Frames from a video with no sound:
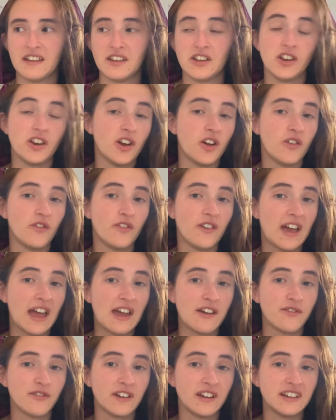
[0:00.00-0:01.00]
you know, for
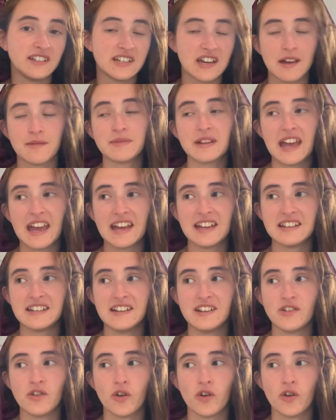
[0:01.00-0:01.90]
every chapter heading,